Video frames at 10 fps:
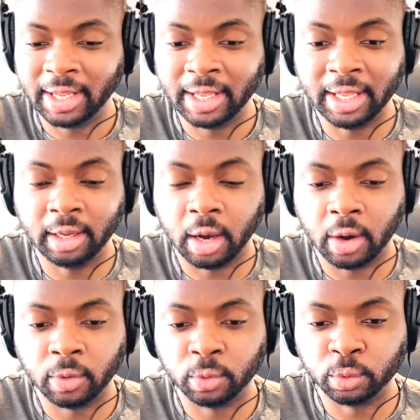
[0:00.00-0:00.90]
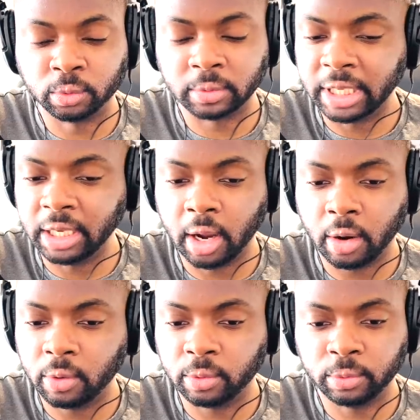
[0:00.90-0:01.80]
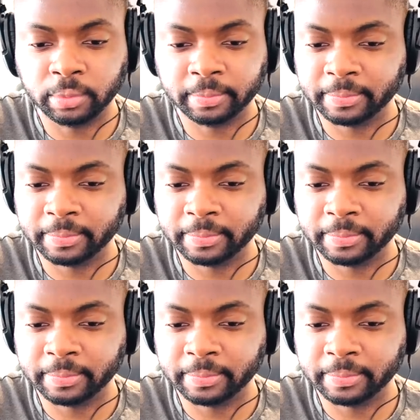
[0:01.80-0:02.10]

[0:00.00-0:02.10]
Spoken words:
He gone. He gone.